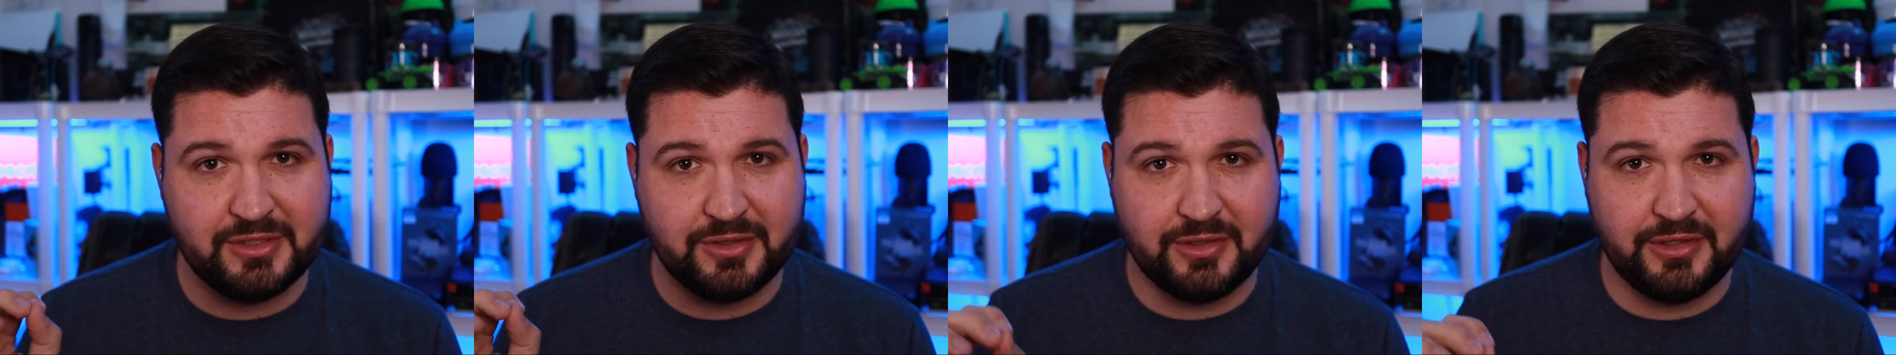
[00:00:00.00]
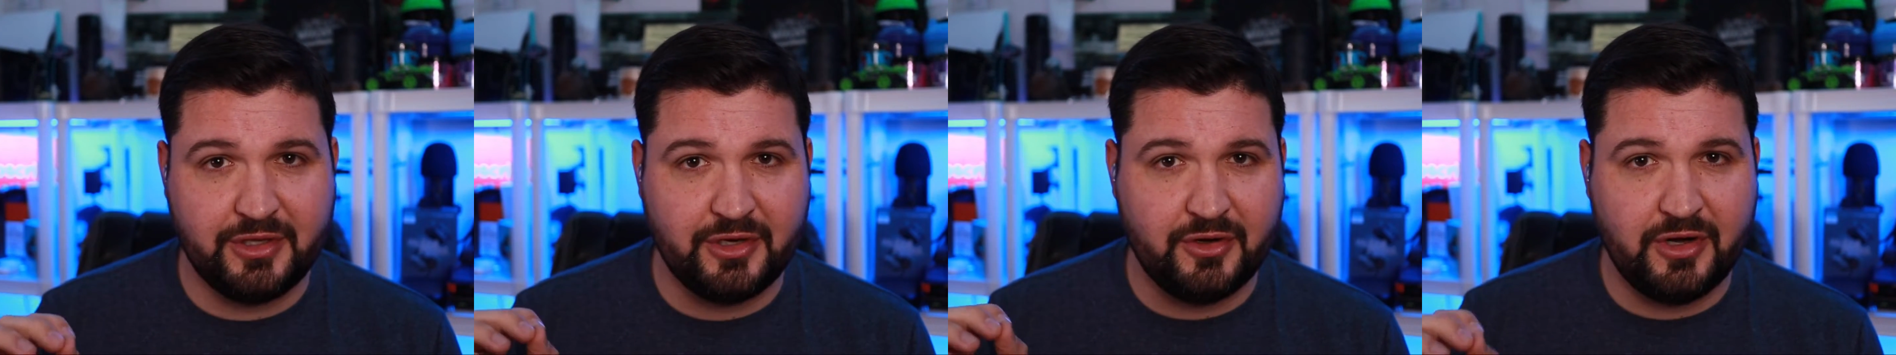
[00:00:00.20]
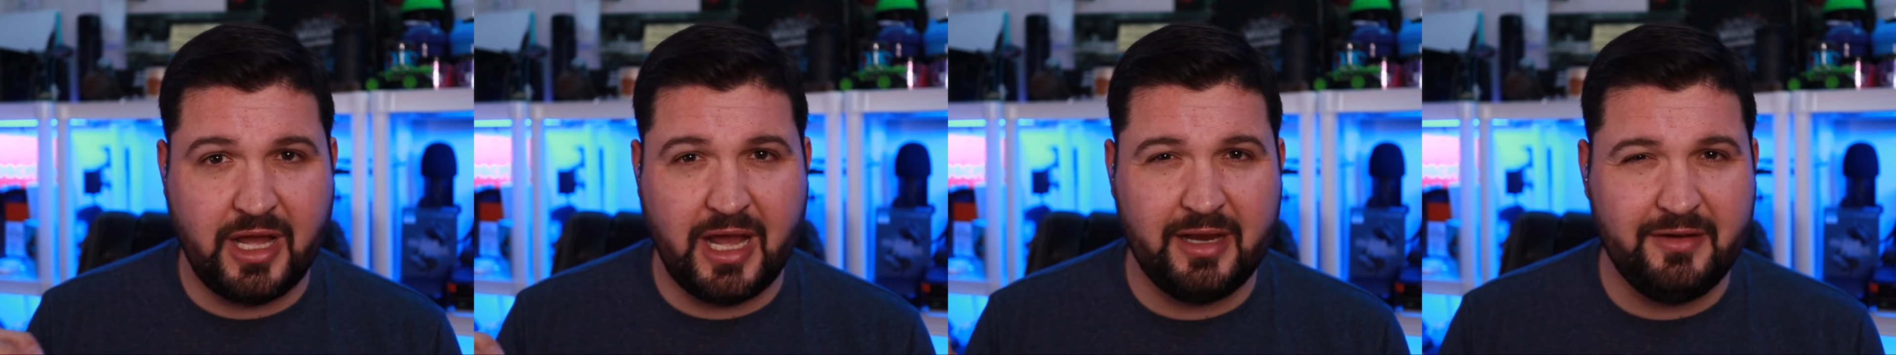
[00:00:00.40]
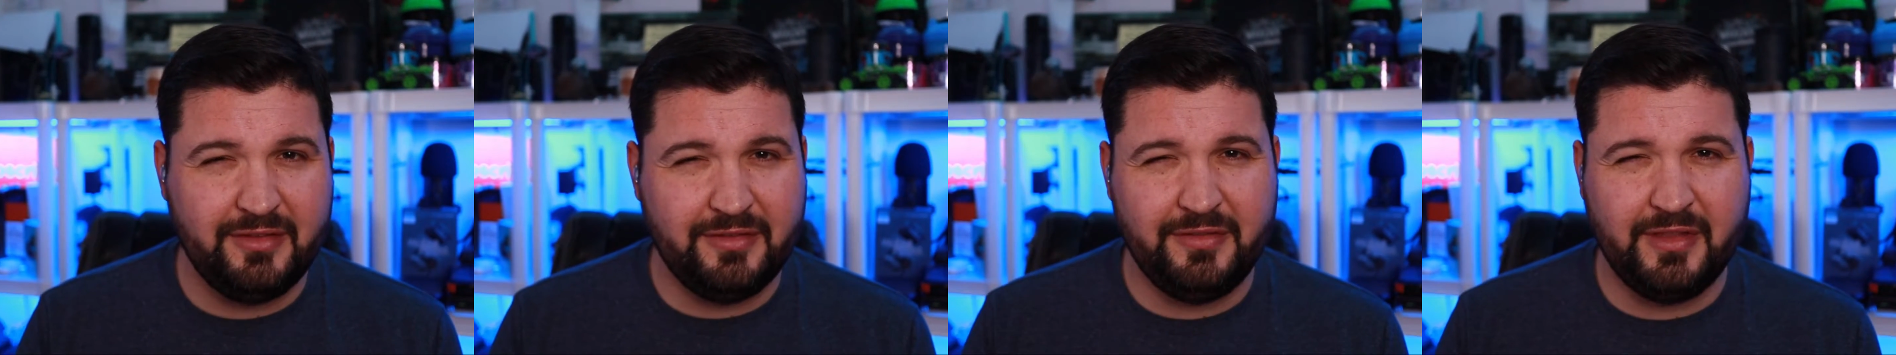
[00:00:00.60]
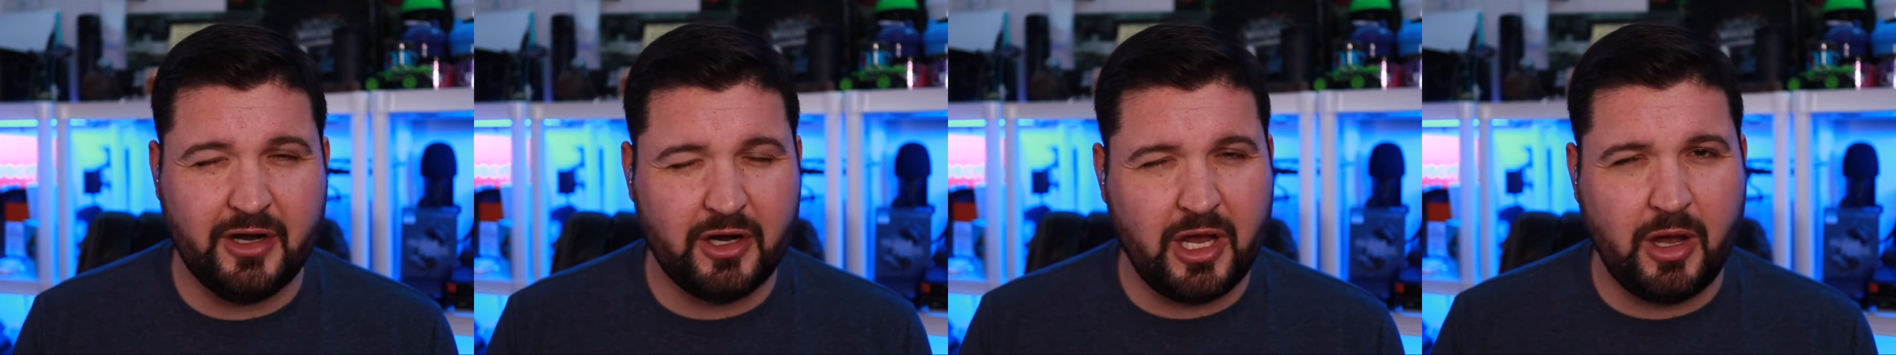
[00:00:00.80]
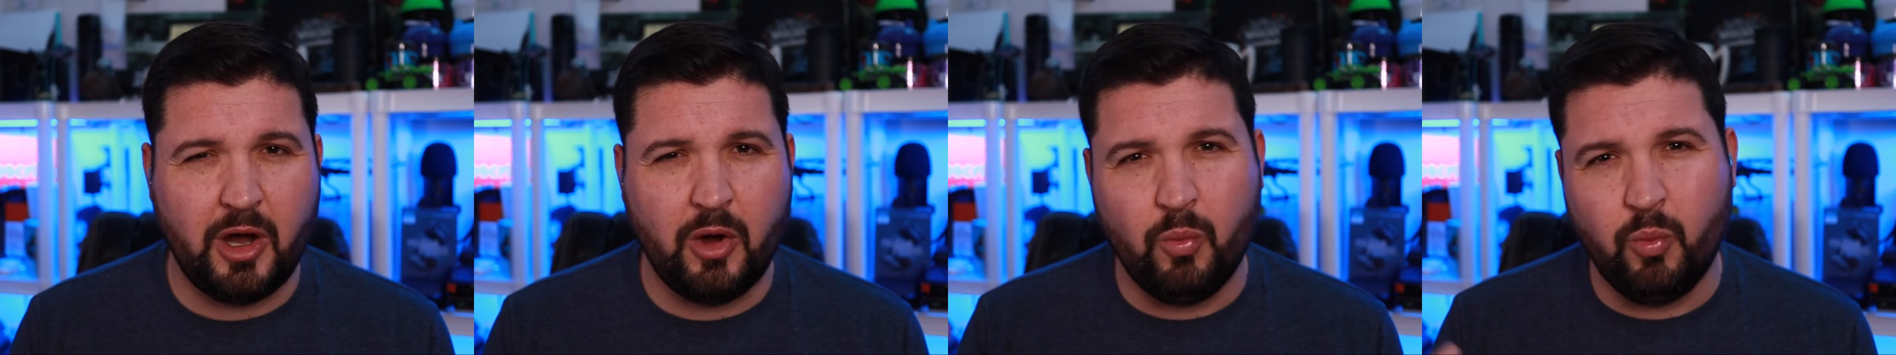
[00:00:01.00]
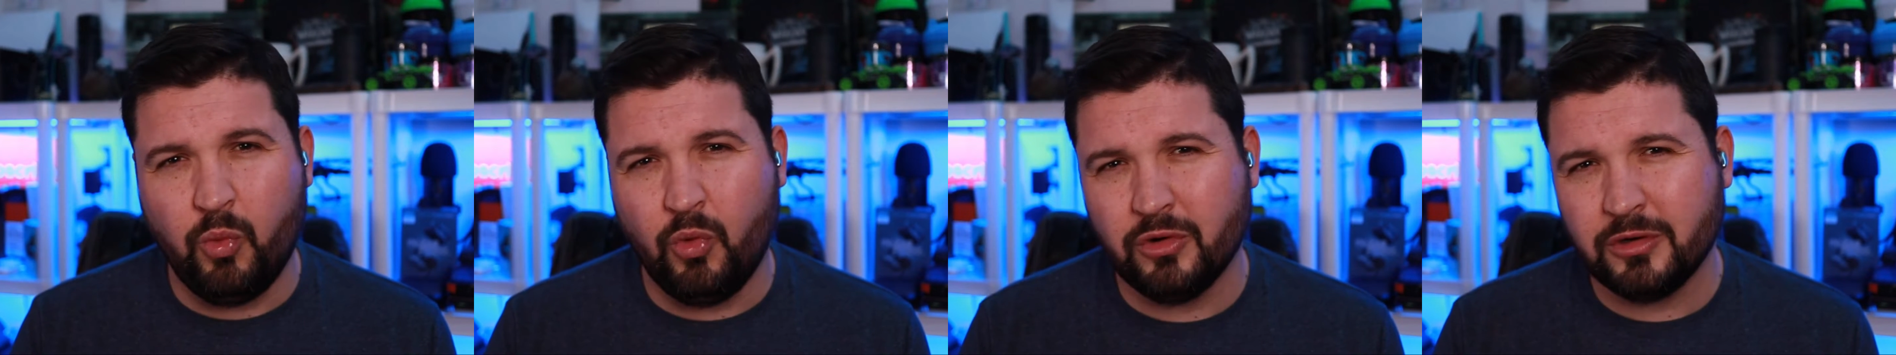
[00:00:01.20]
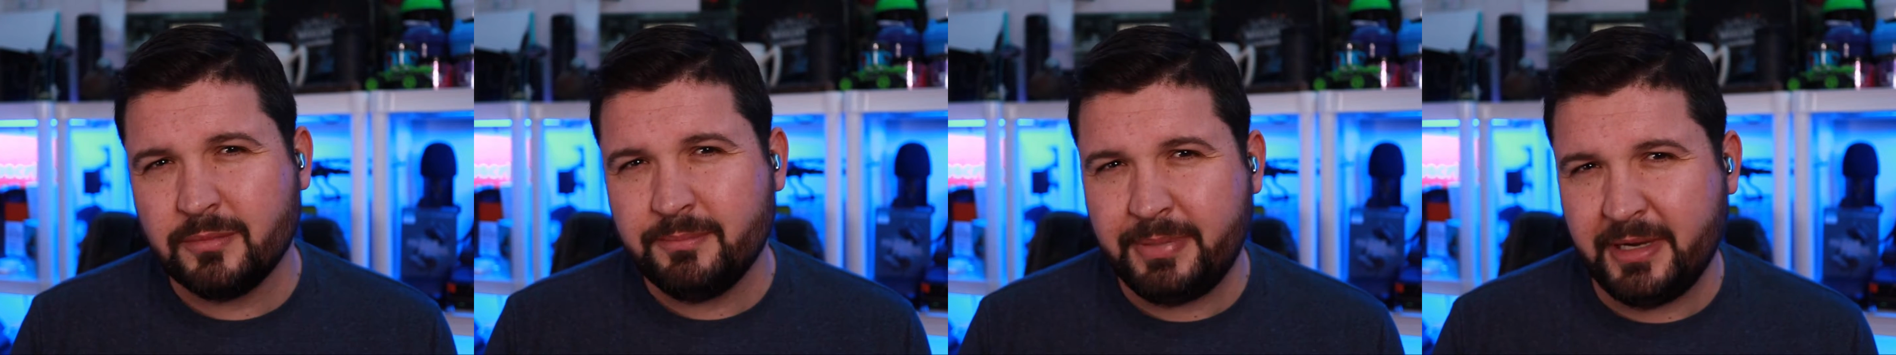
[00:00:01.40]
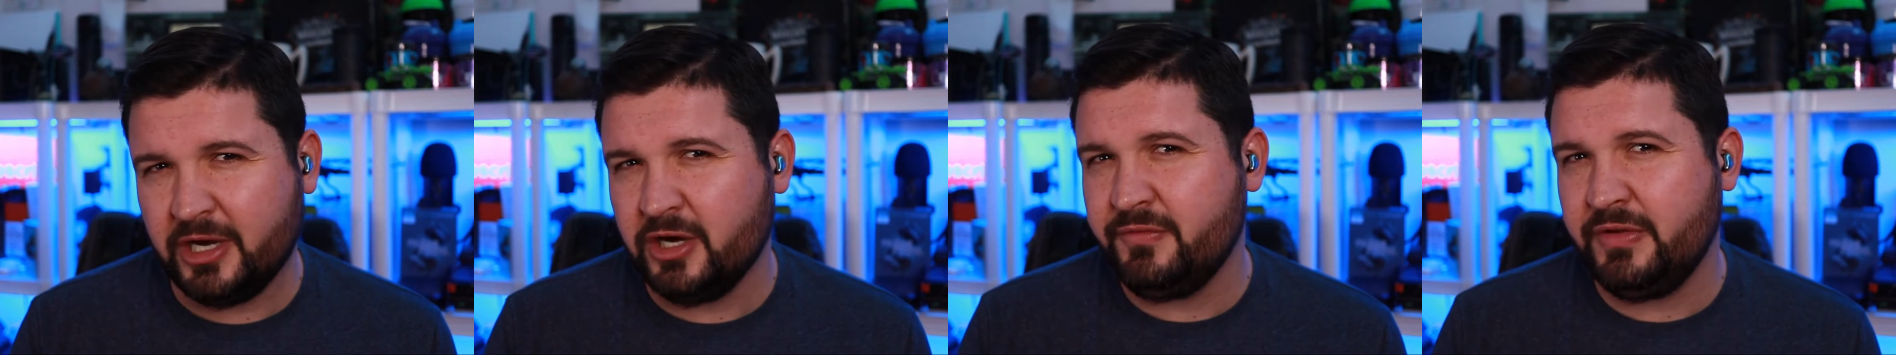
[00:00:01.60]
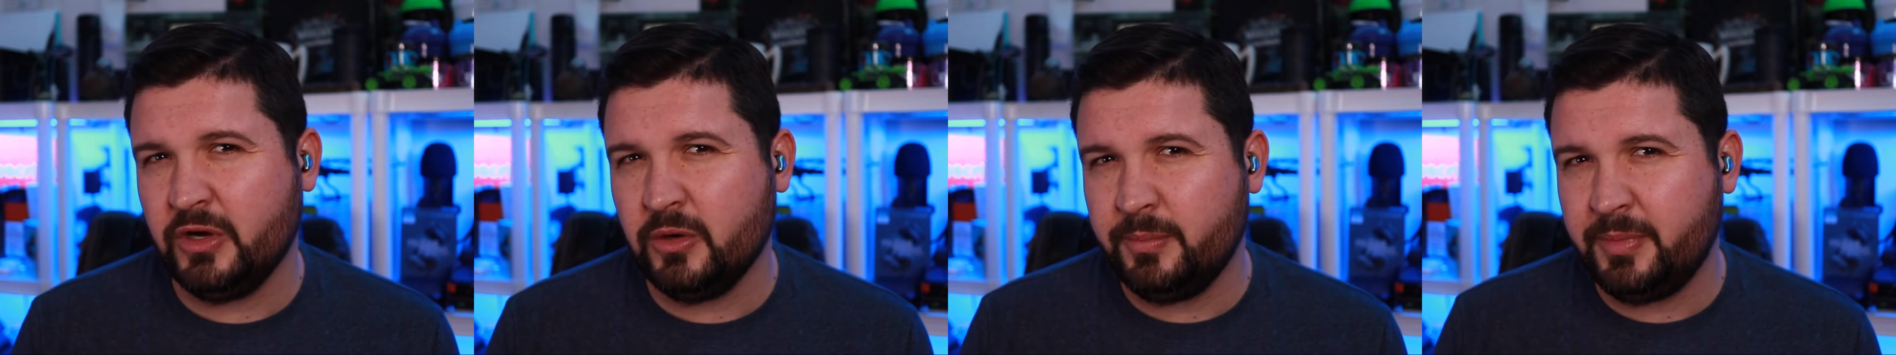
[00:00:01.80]
They're not a warm
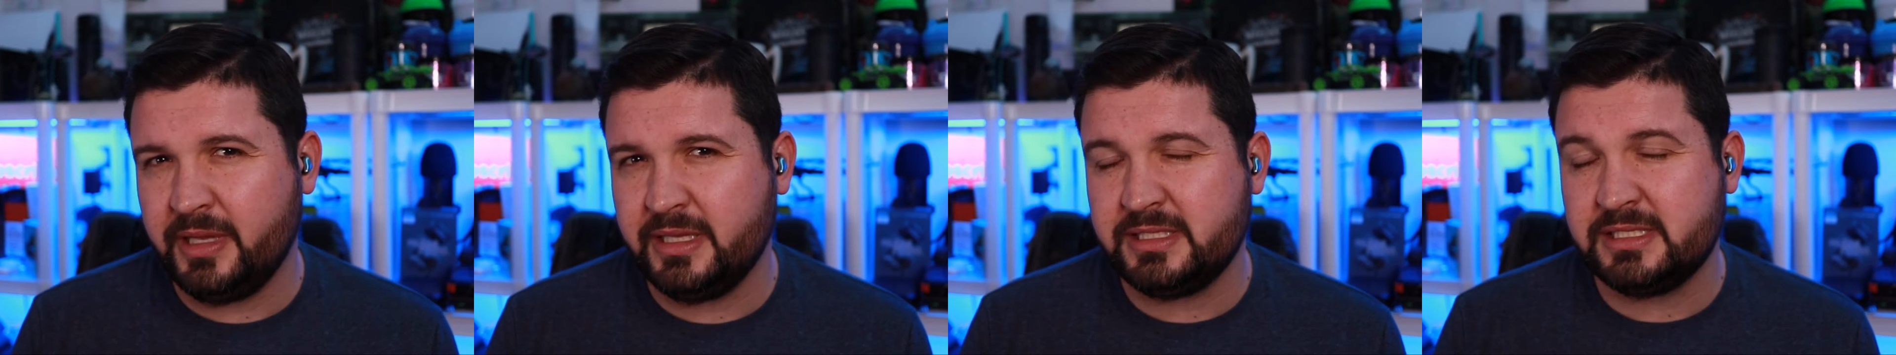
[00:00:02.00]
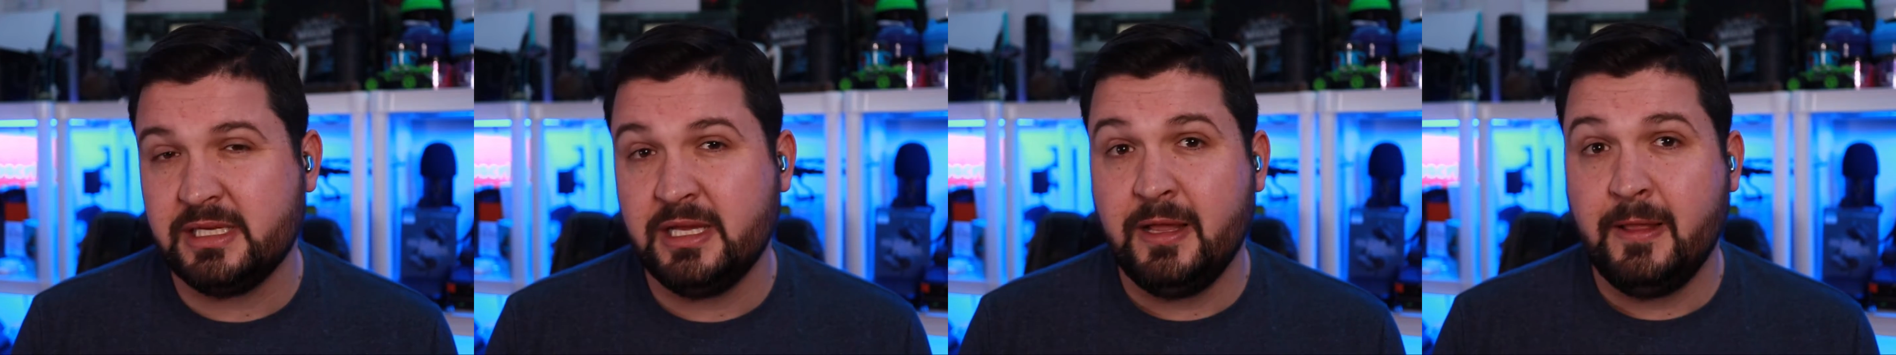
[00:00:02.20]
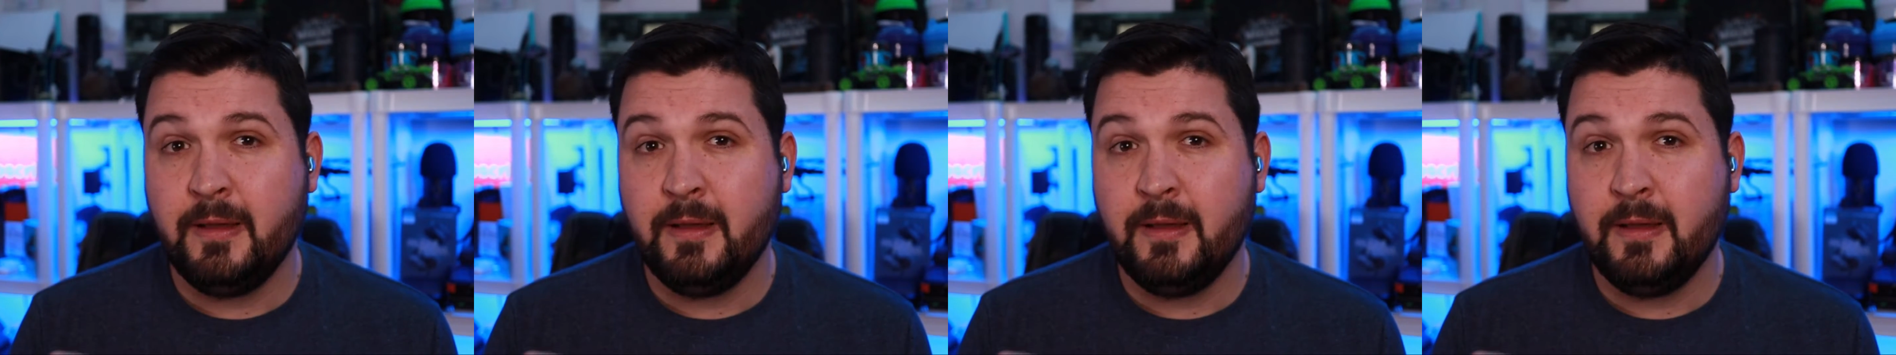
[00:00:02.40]
pair of earbuds,